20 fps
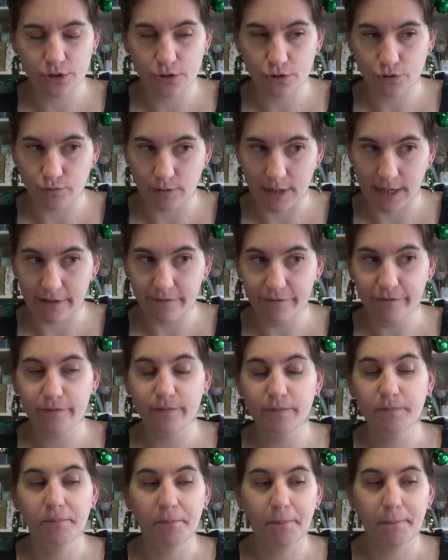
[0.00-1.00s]
12,
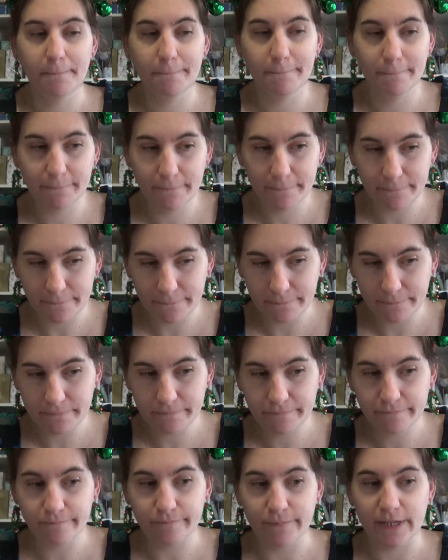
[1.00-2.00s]

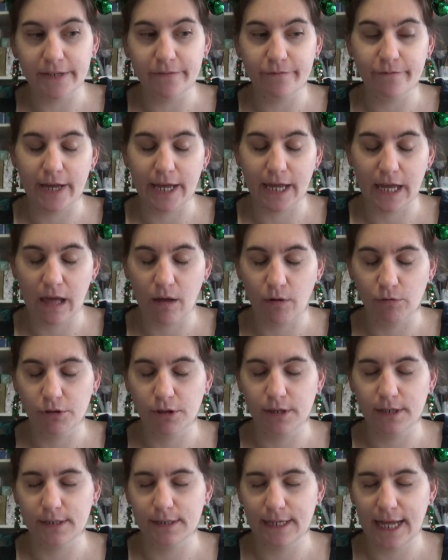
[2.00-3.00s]
if I
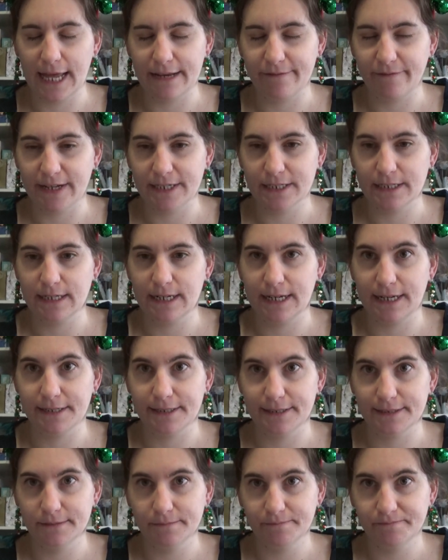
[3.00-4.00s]
count the advent
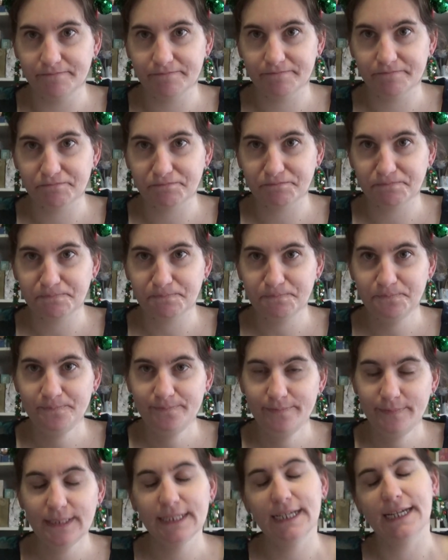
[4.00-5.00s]
calendar
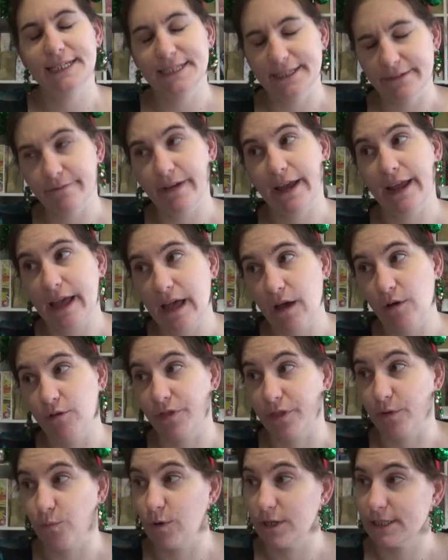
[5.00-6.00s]
and if I
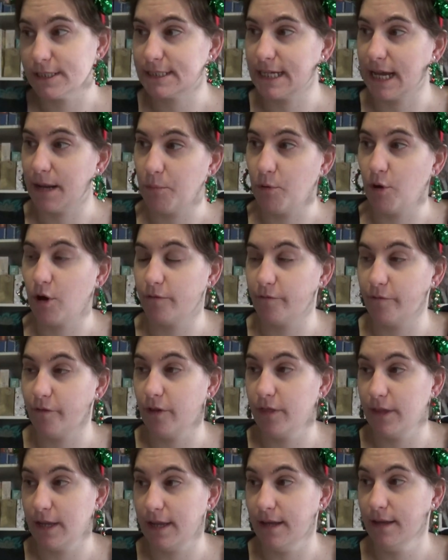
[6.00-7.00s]
count the ones I bought
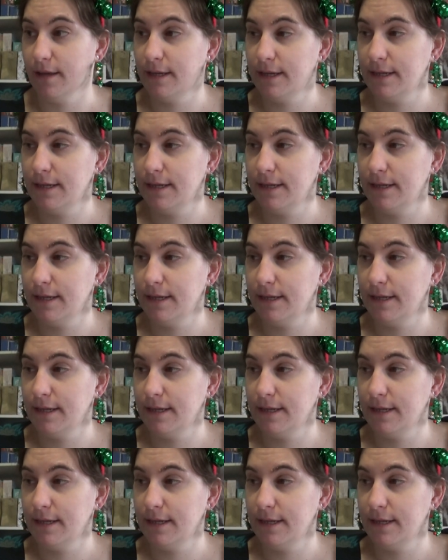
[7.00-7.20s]
for the...